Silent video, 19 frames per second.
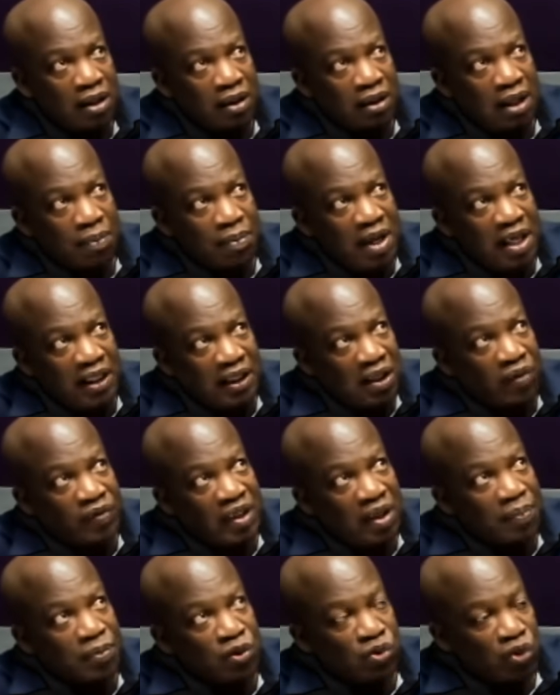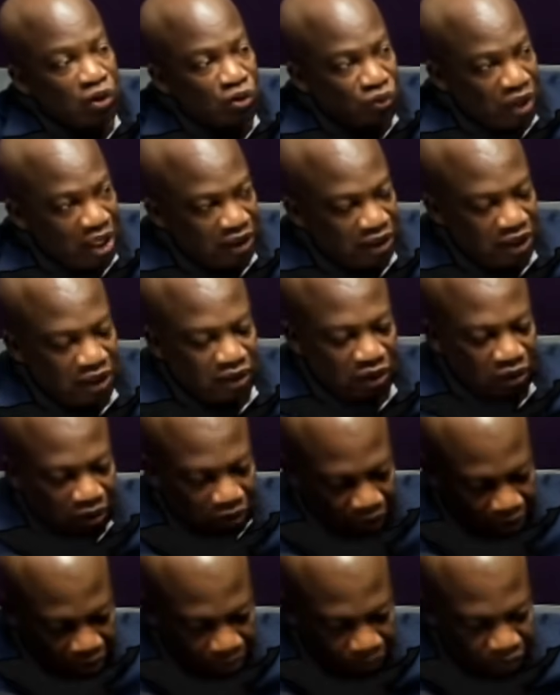the main return of them to consent to
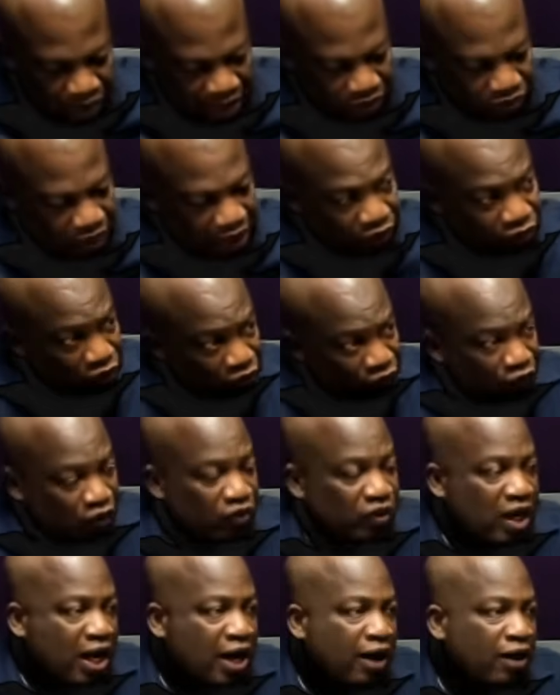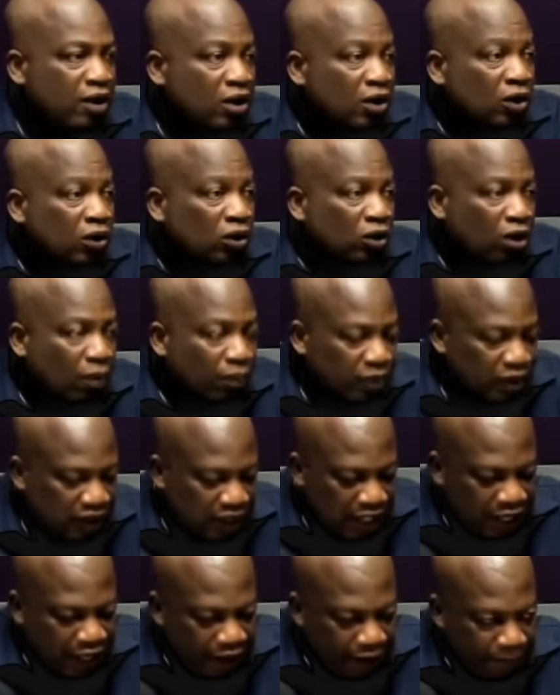Ajuso for now or
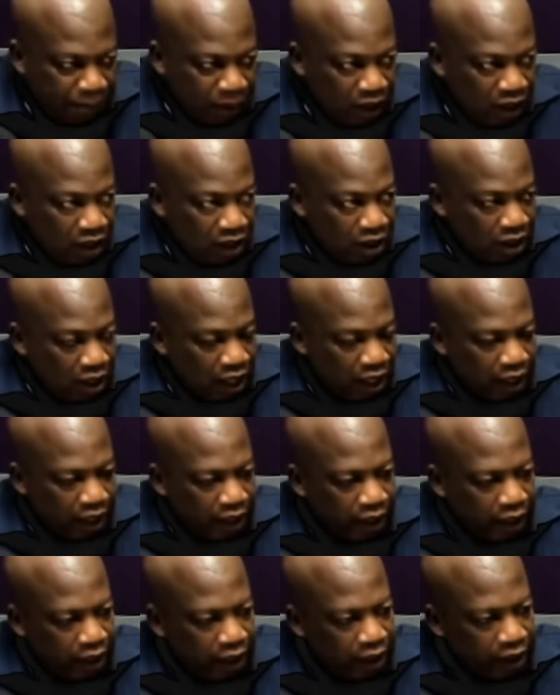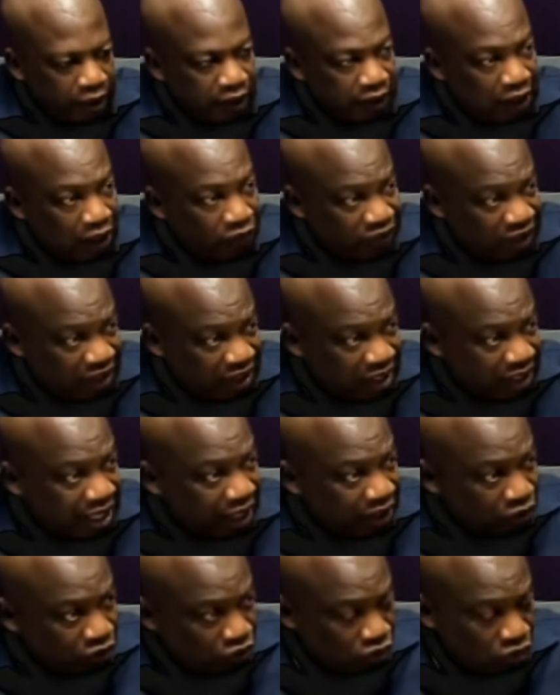more return officers that
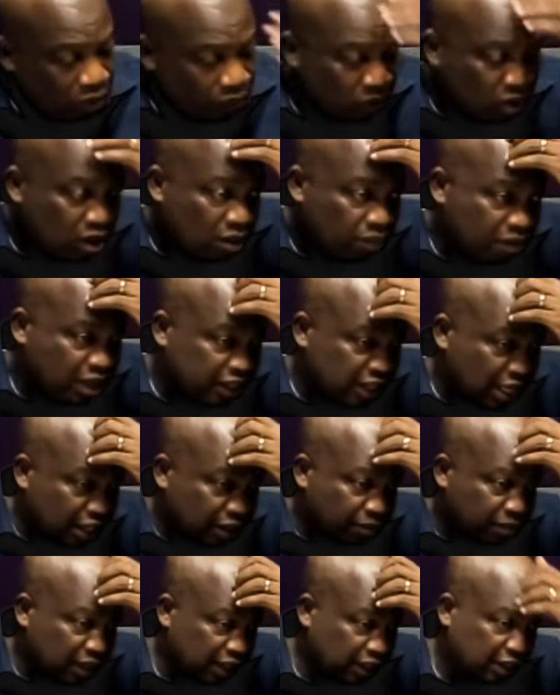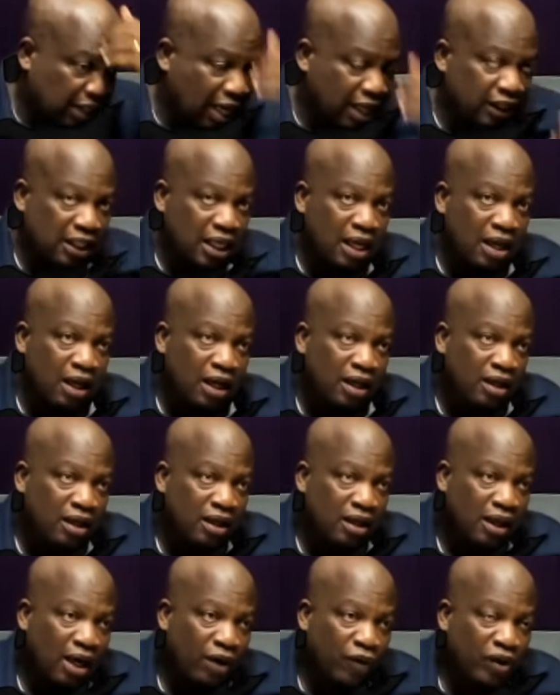are usual. But I say
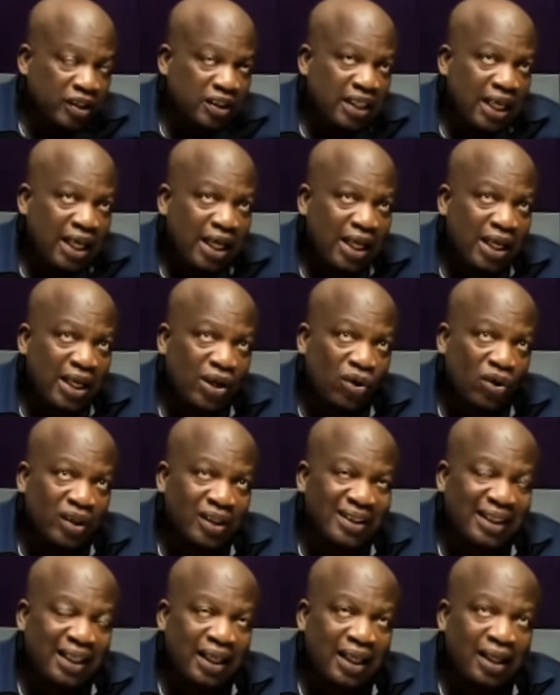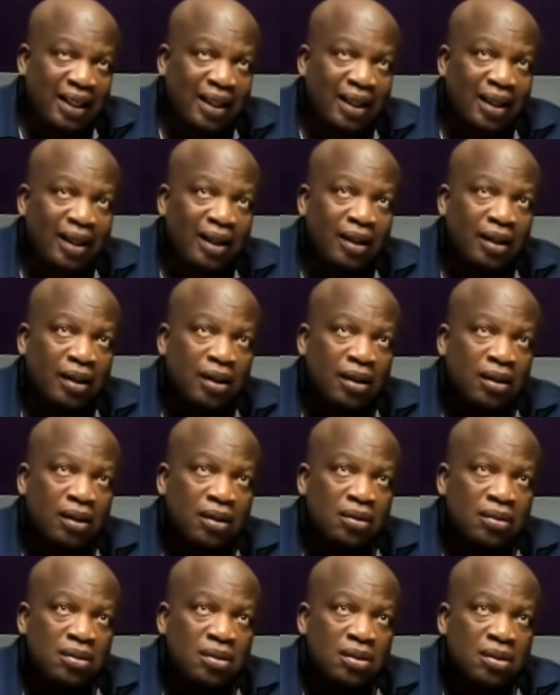I was there on the
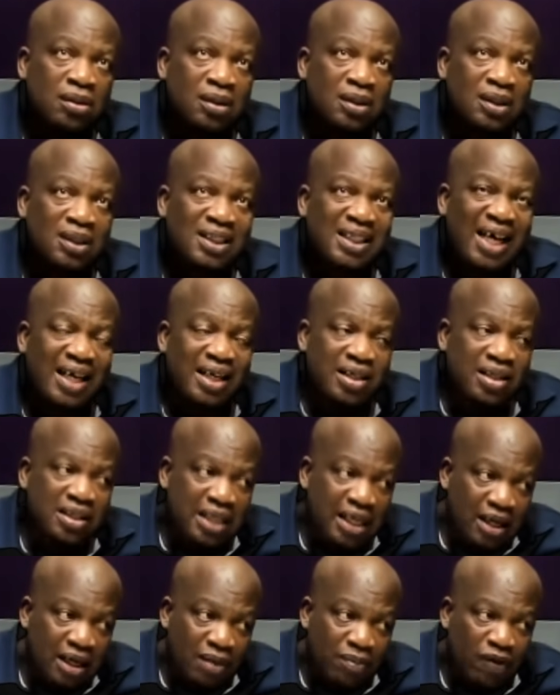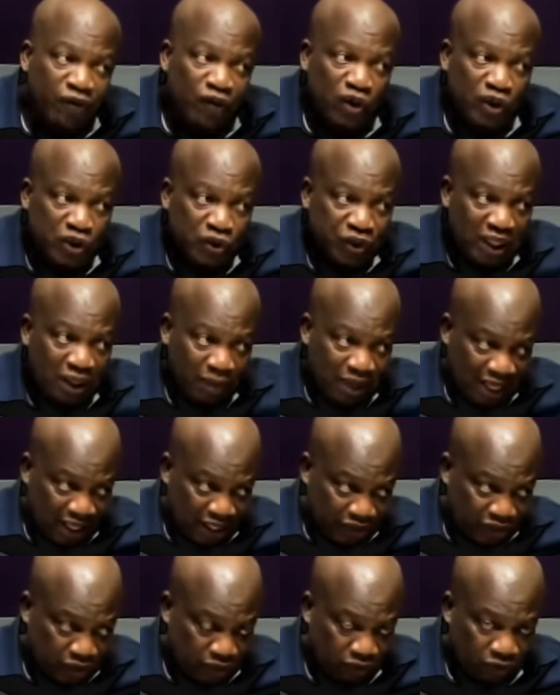Sunday before Tuesday by
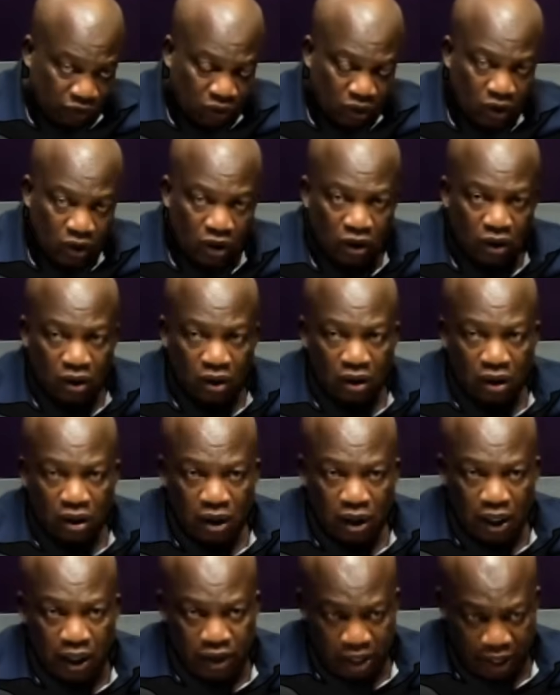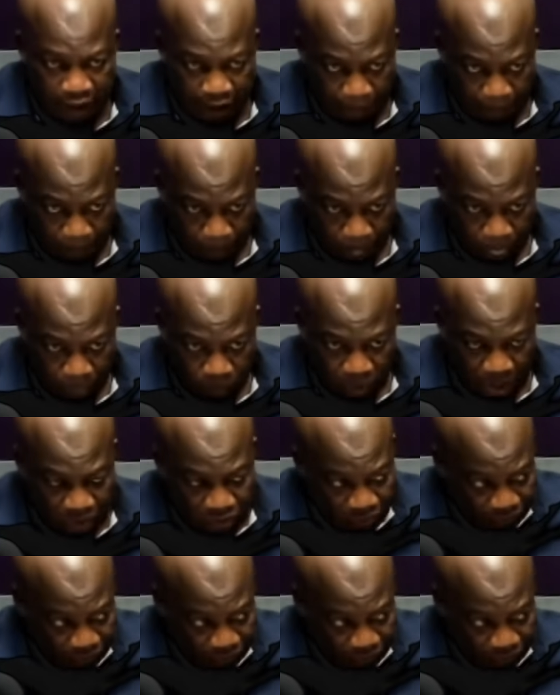election. And one